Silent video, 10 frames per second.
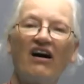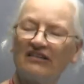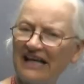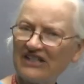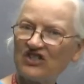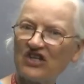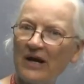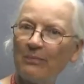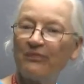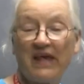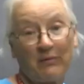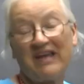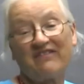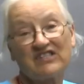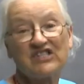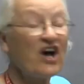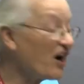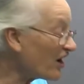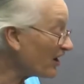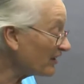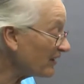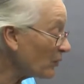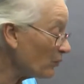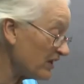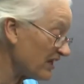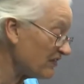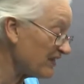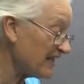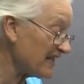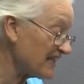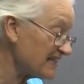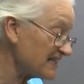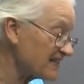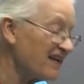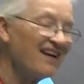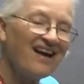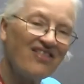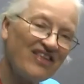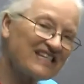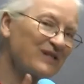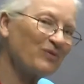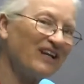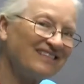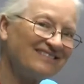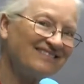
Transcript: Our last shape that we have a song with is this one.